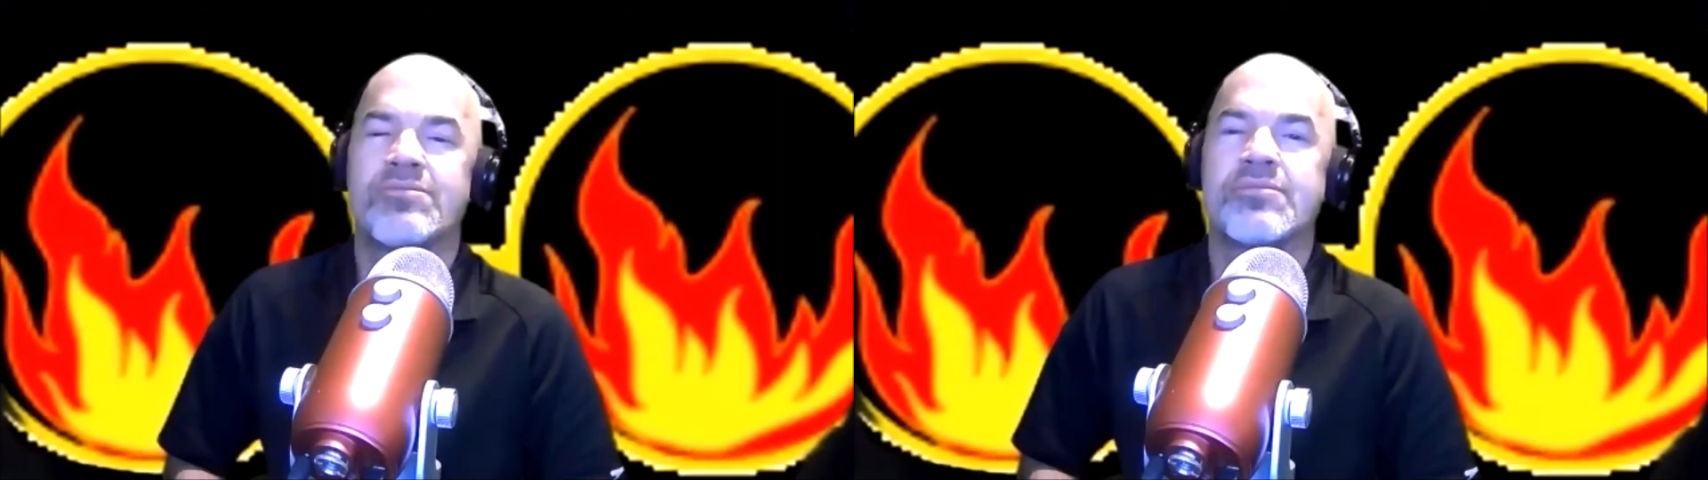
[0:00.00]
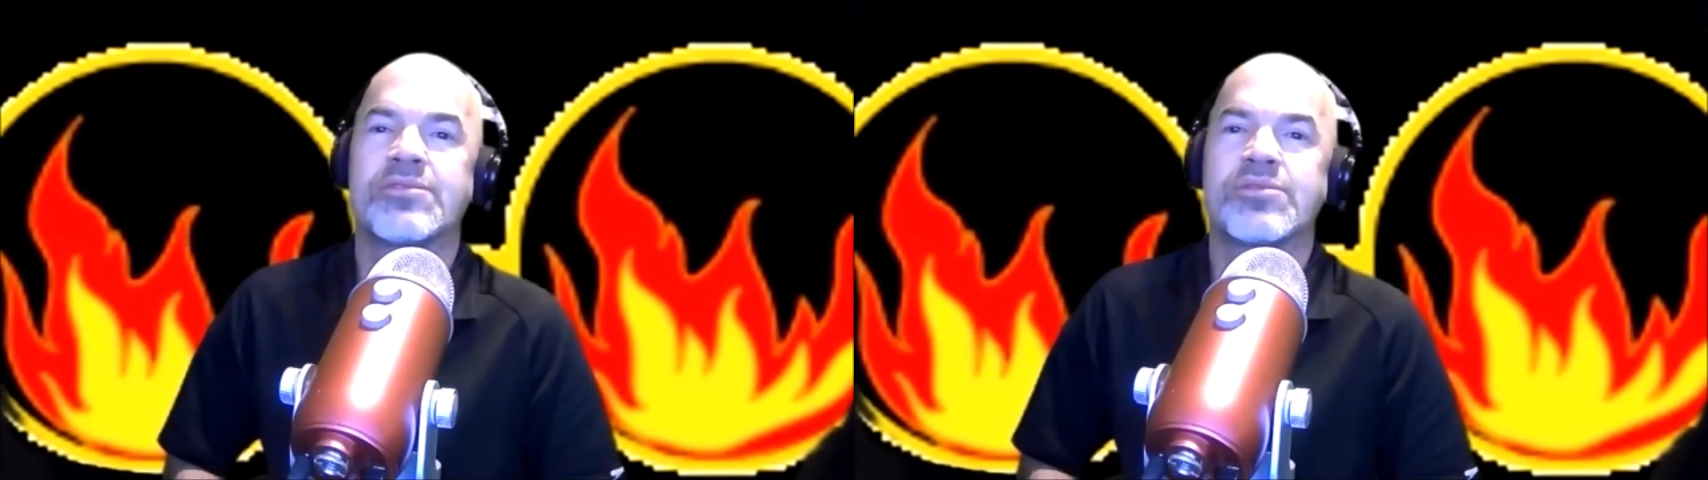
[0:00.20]

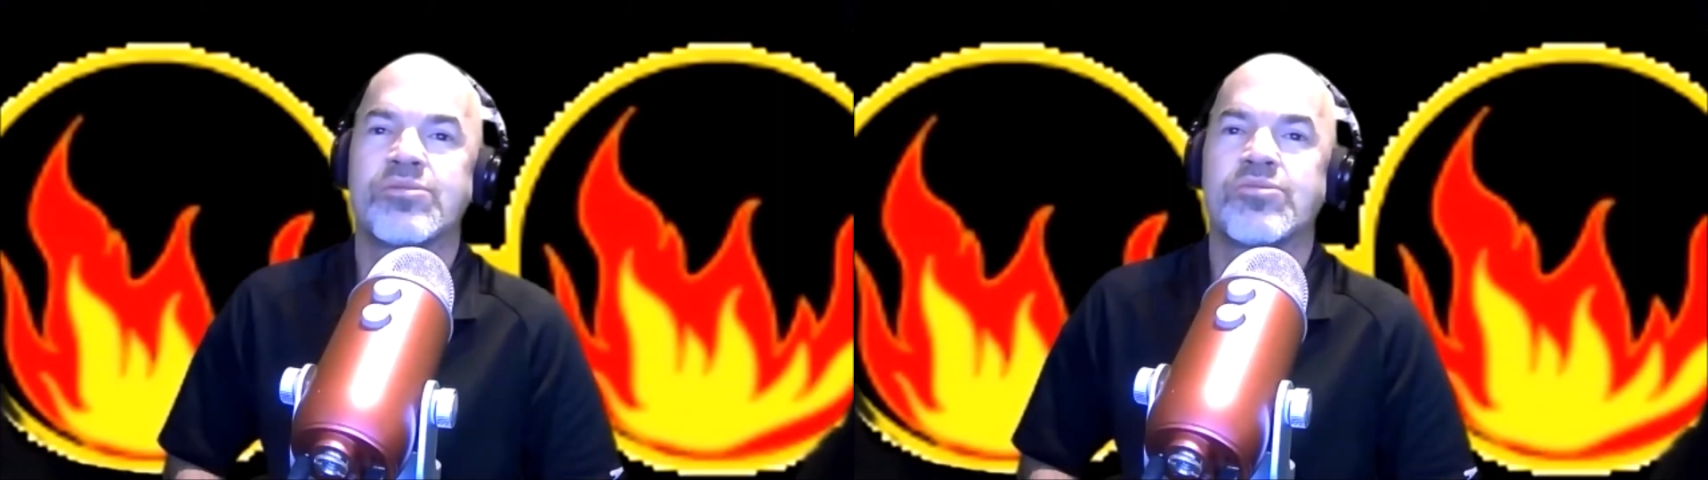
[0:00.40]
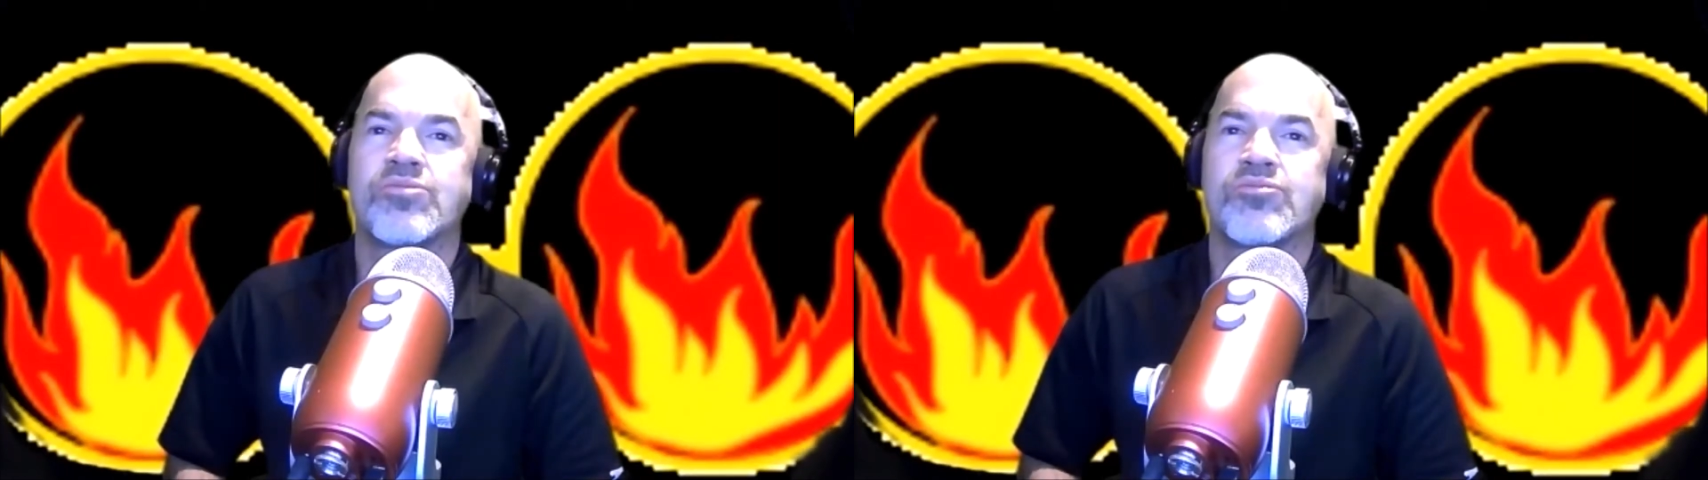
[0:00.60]
I will
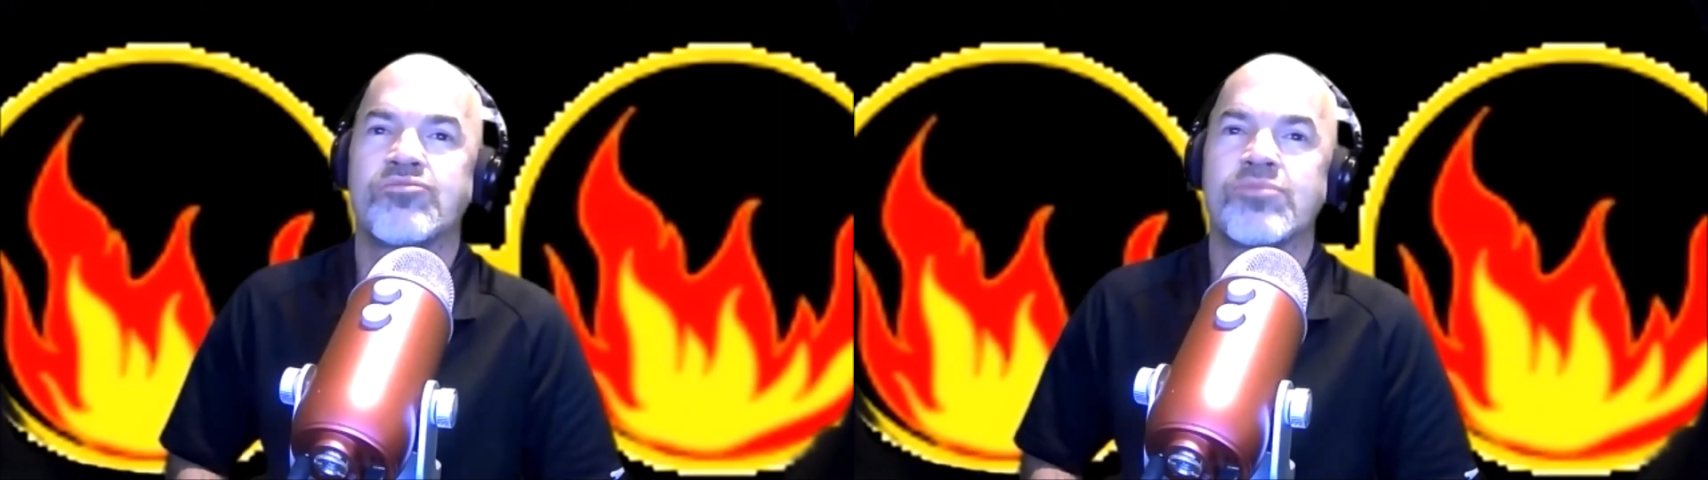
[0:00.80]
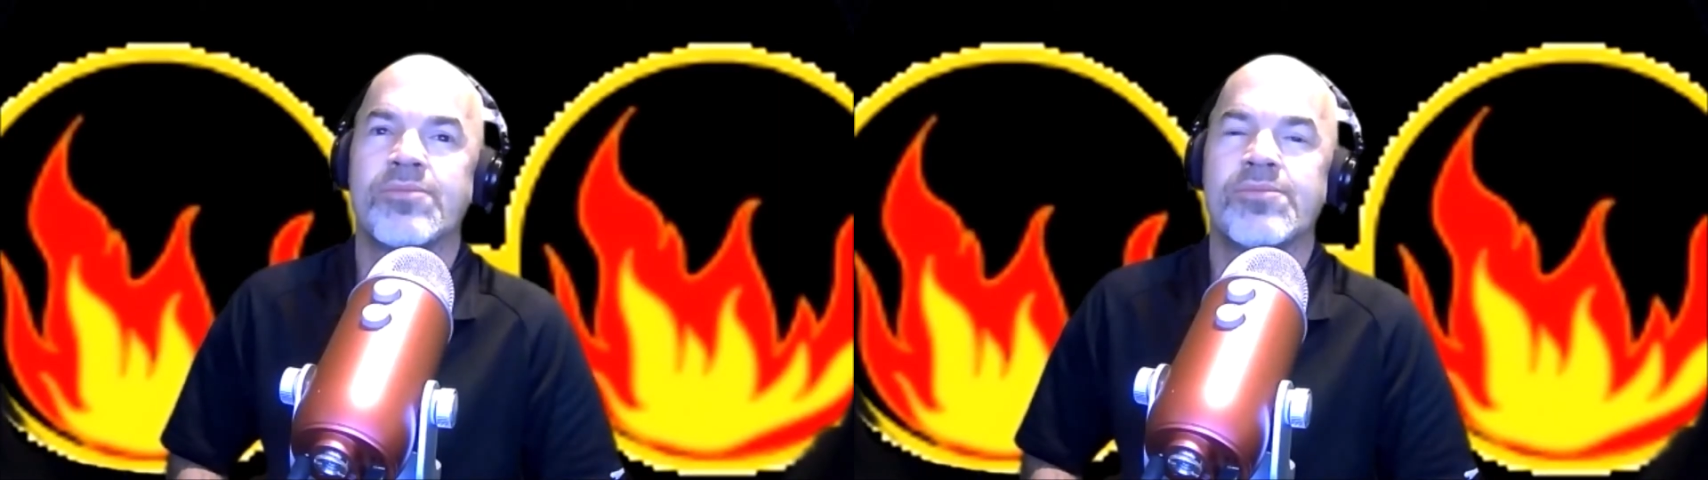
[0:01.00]
just,
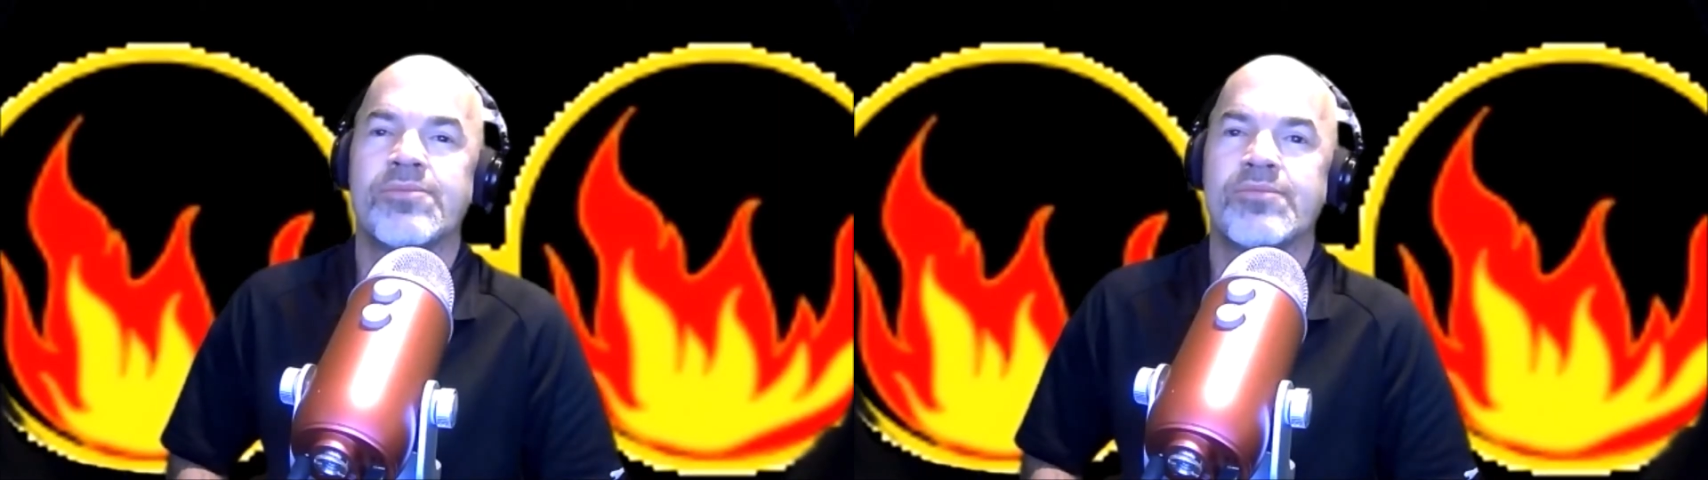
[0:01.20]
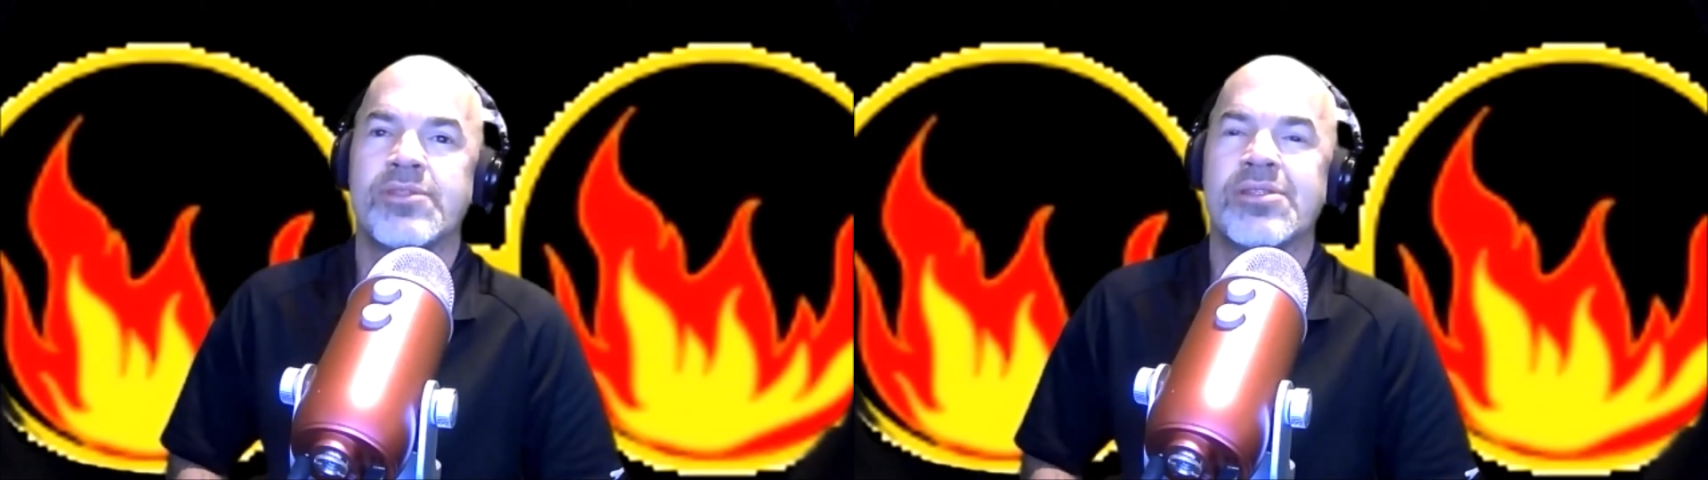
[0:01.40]
you know,
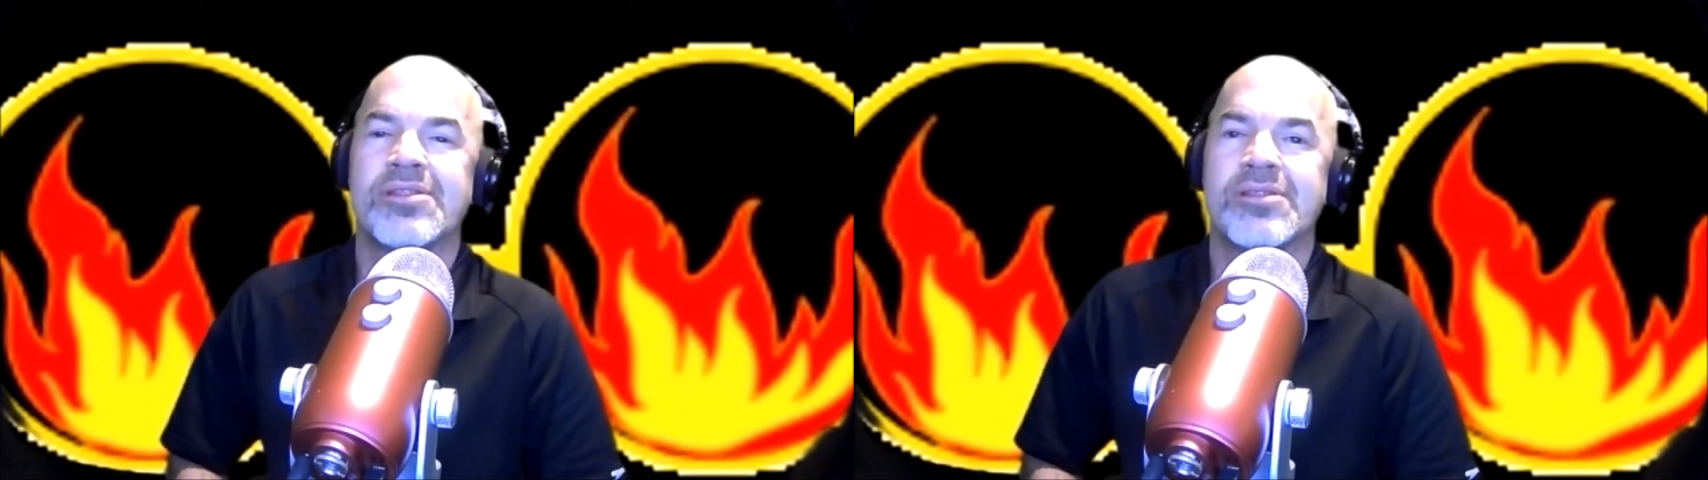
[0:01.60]
focus on that.